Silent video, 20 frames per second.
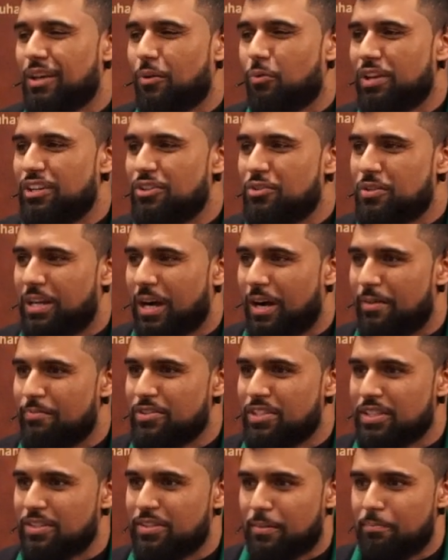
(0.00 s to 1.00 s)
that when you
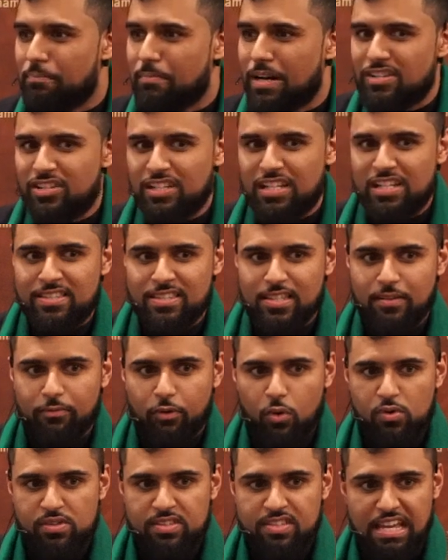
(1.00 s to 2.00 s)
come to the majlis
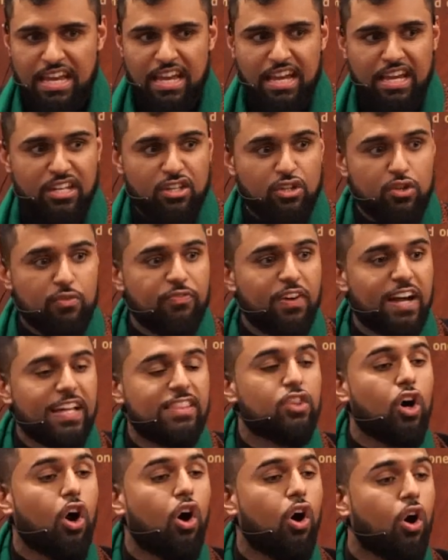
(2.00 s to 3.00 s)
of Hussein, you
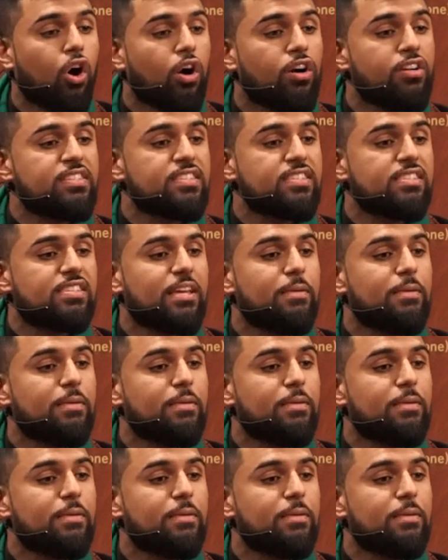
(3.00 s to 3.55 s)
find the hearts,